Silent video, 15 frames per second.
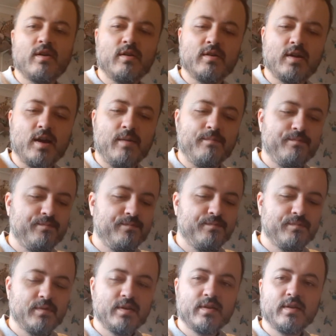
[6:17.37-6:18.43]
yeah.
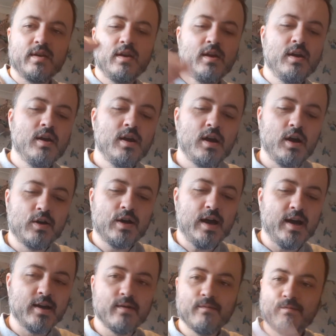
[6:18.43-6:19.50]

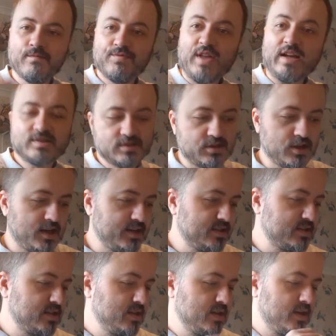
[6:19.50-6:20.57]
Okay, that's the
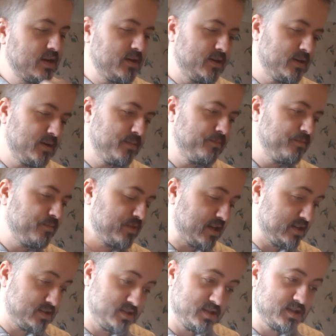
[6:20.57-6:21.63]
dice.
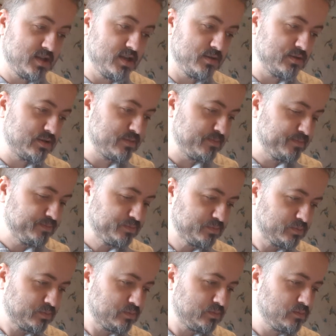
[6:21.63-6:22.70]
That's the skills.
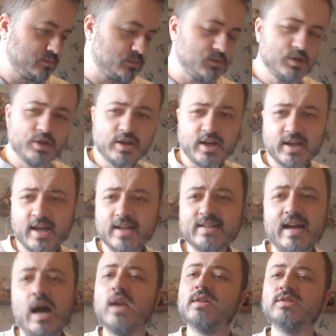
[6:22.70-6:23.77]
You're going to get
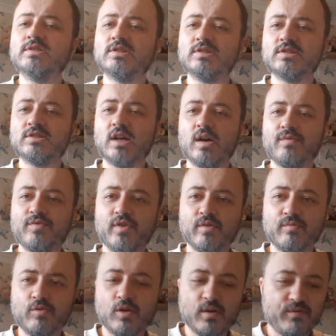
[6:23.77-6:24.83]
talents and stuff
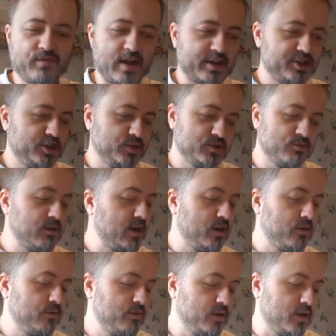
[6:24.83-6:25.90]
that will affect you as
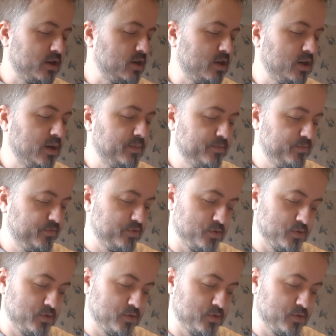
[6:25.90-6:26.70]
well for your